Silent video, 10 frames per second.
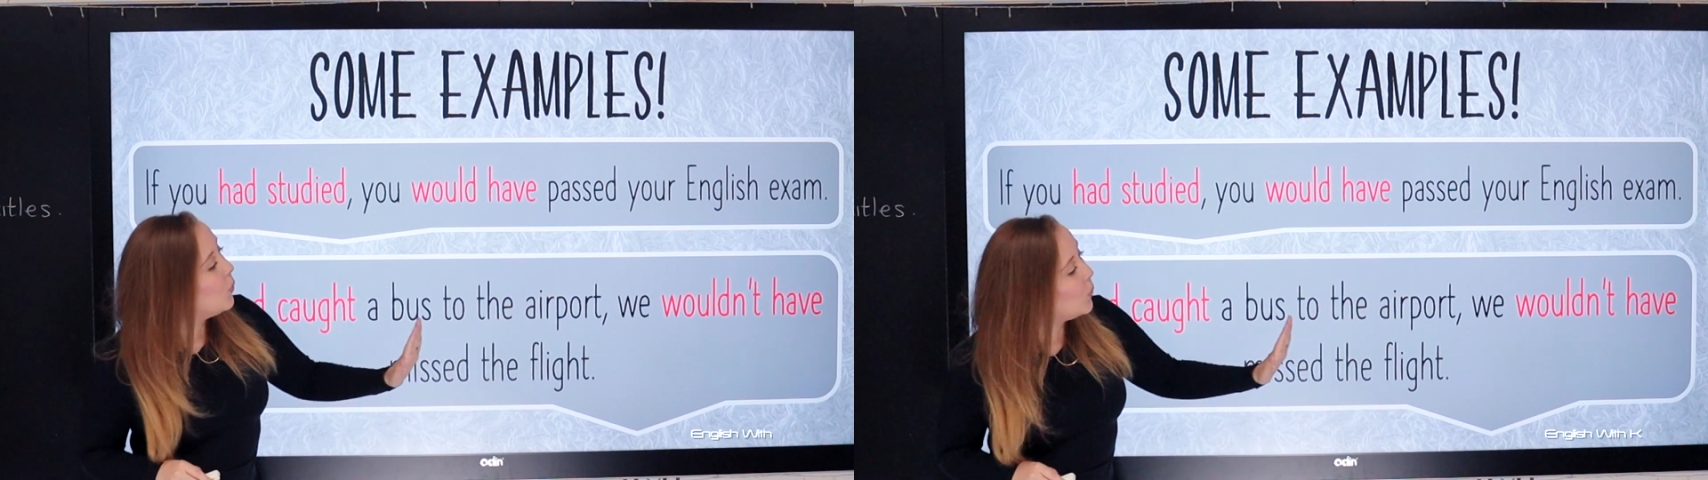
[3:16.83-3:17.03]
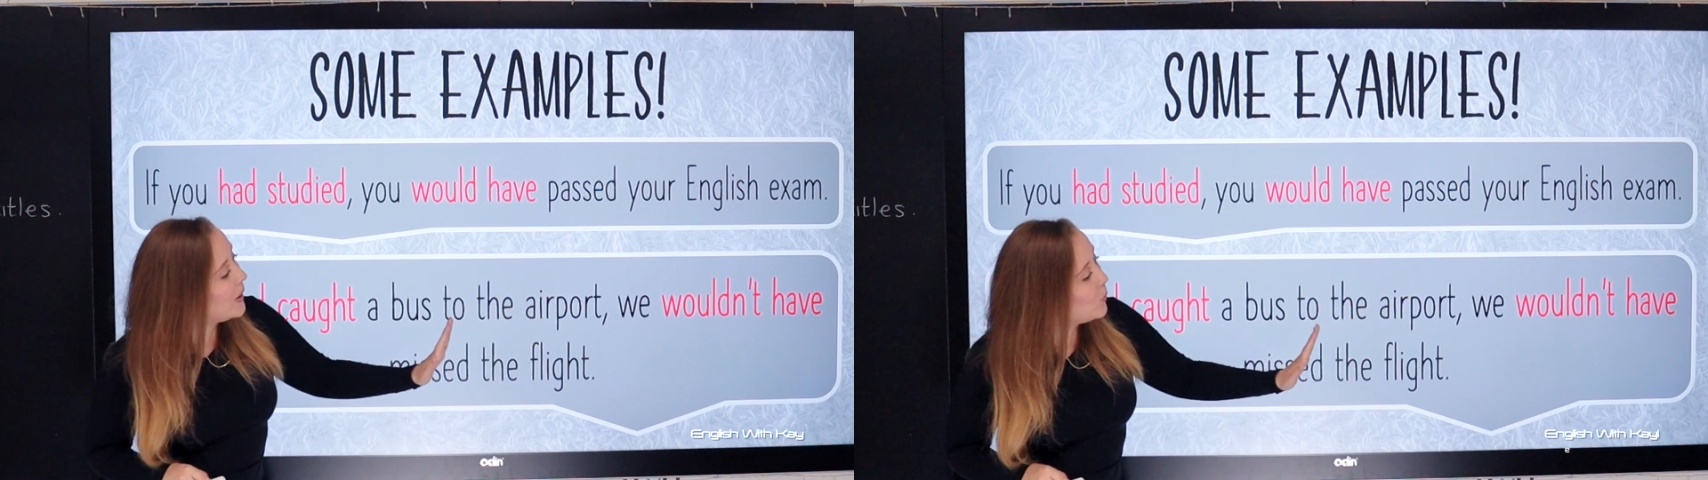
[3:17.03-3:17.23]

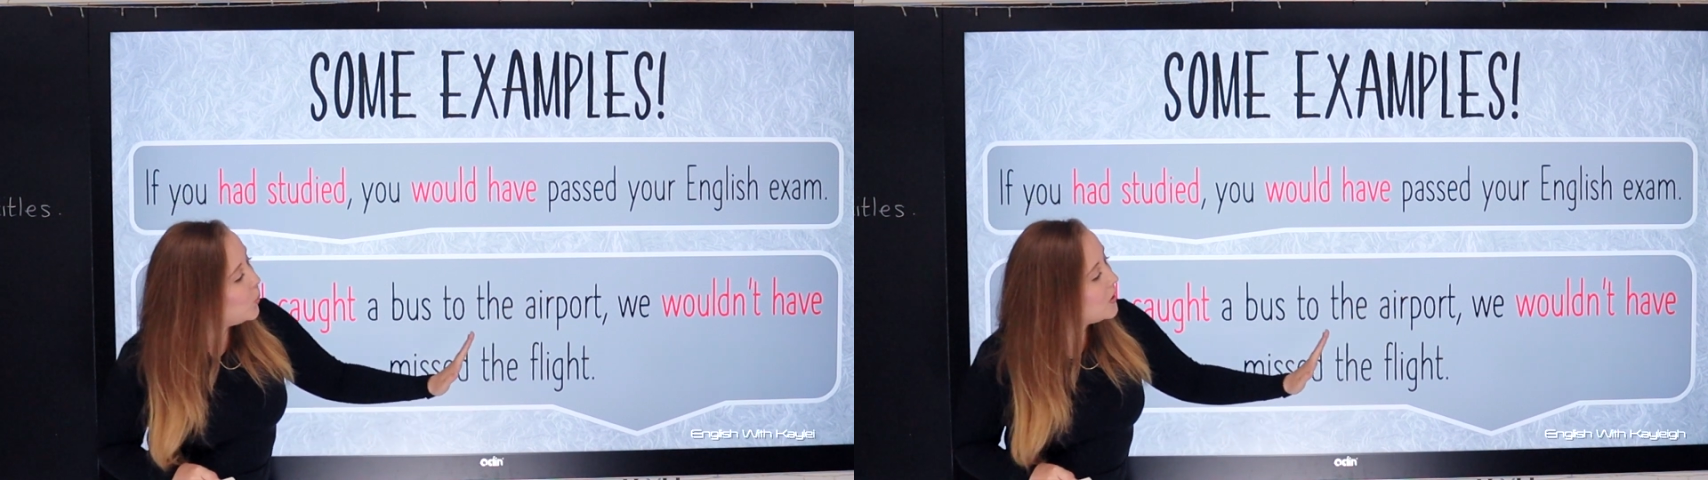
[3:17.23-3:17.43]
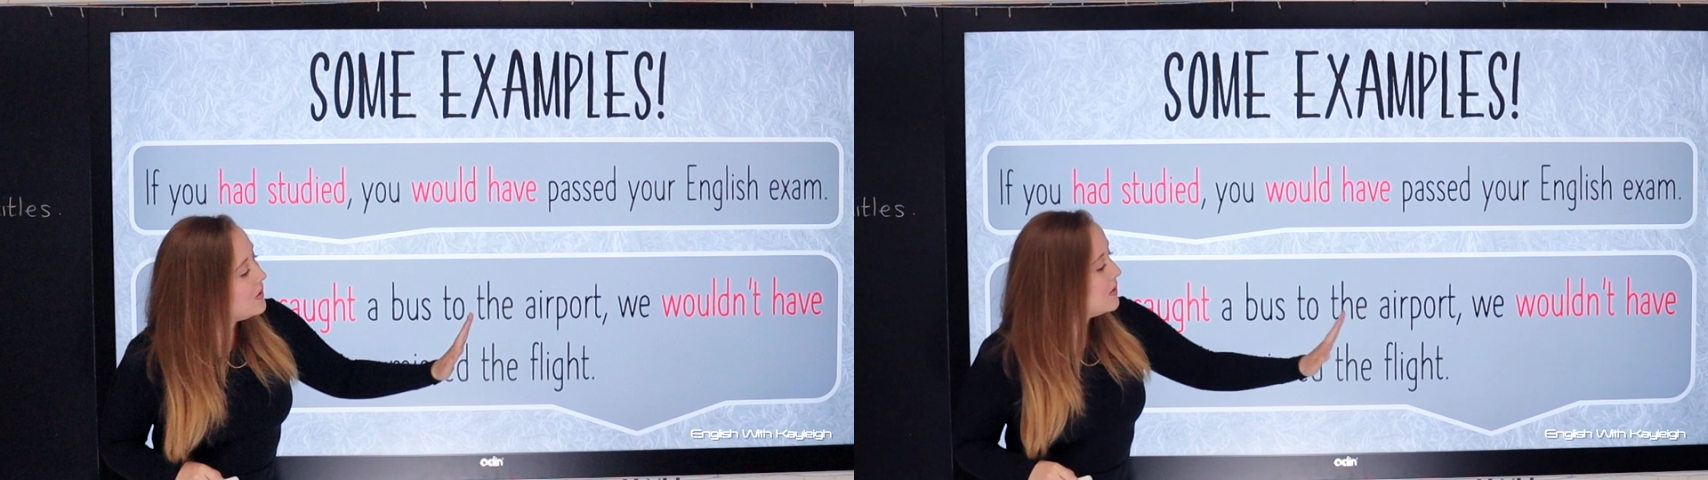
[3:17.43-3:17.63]
We
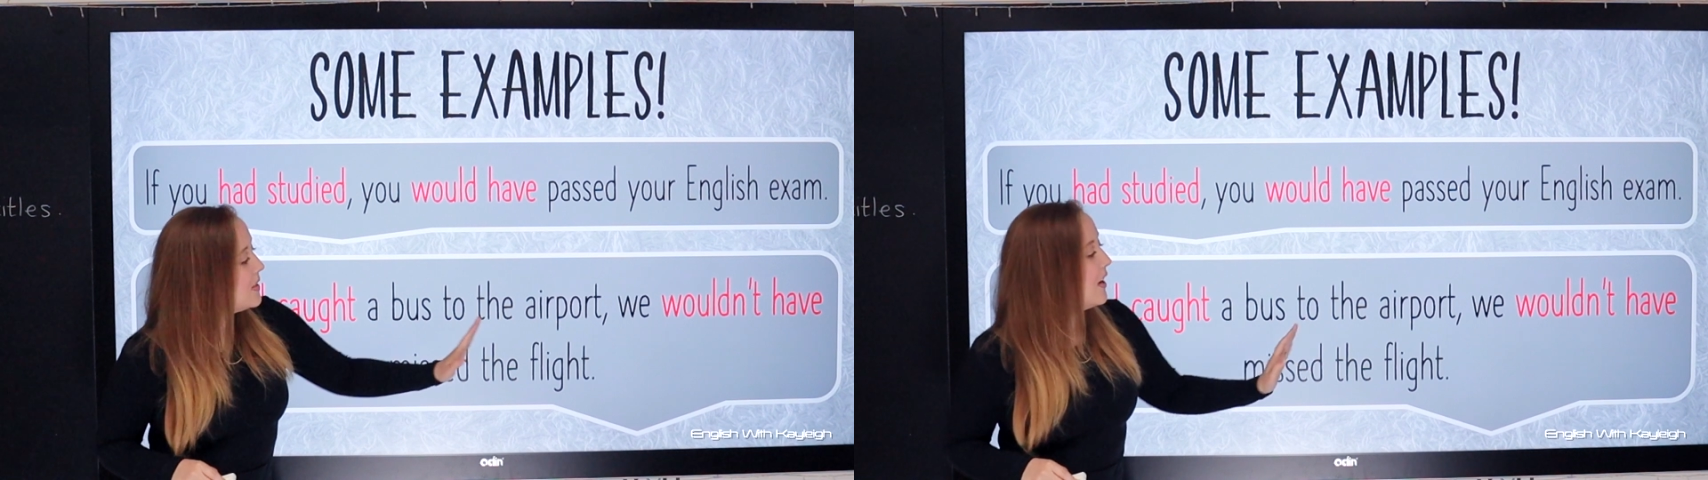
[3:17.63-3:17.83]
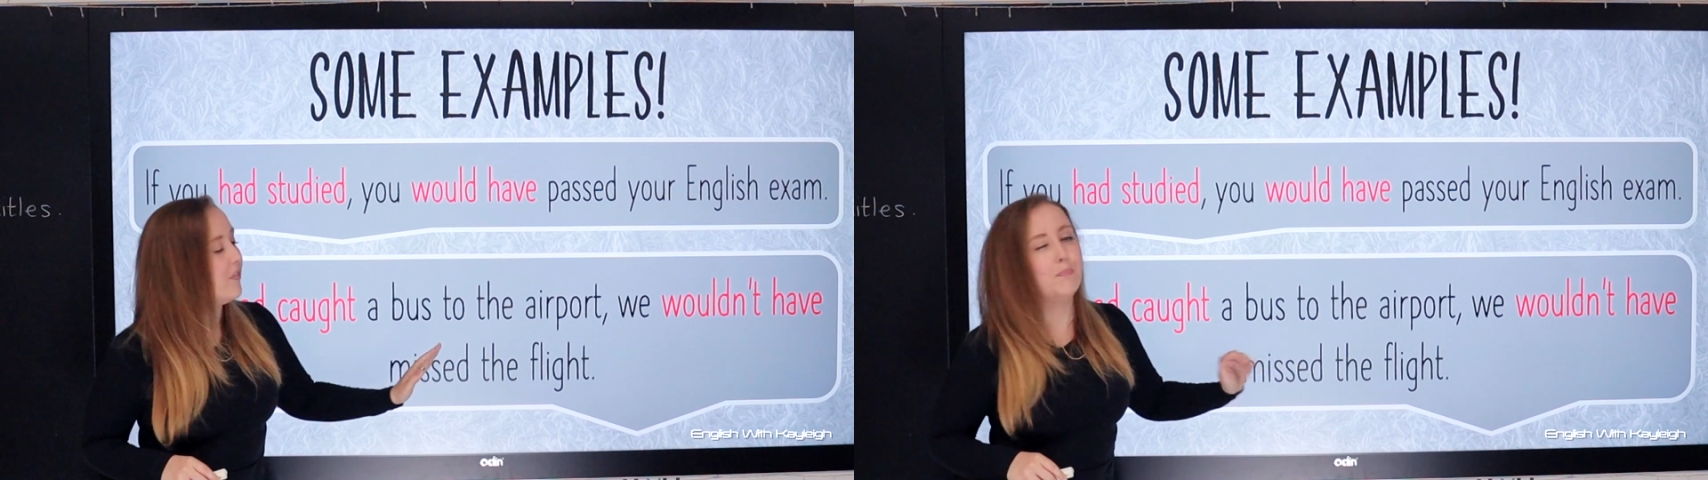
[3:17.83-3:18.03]

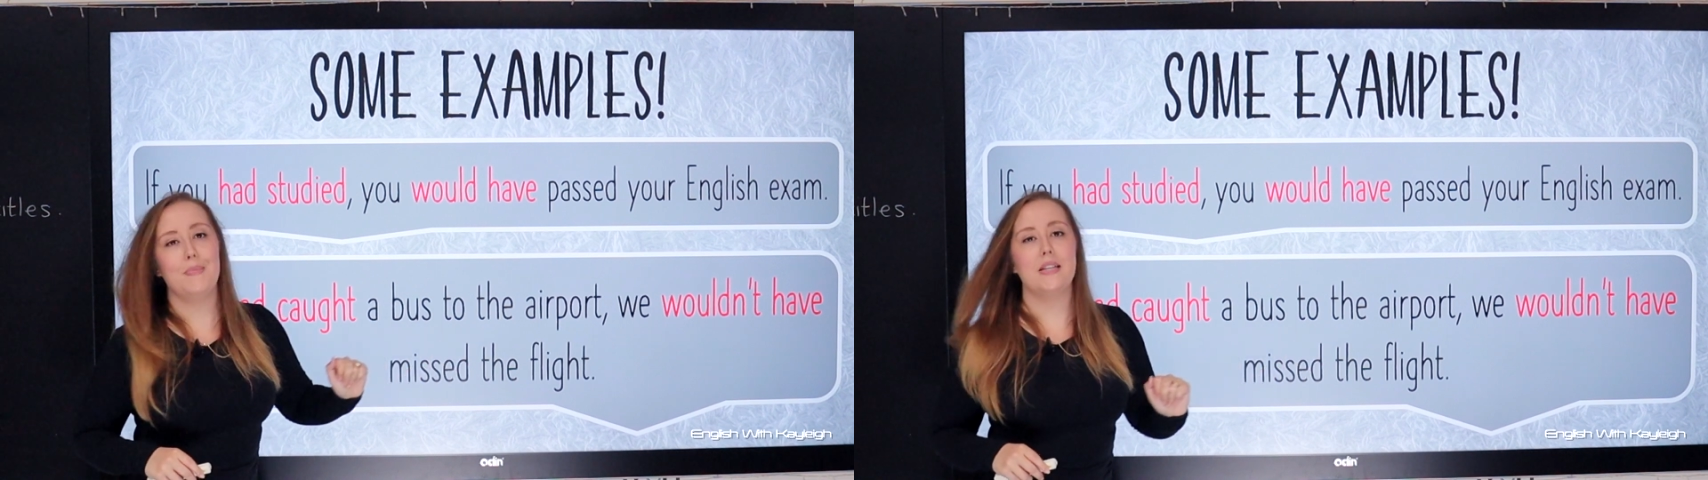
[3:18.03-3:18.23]
wouldn't have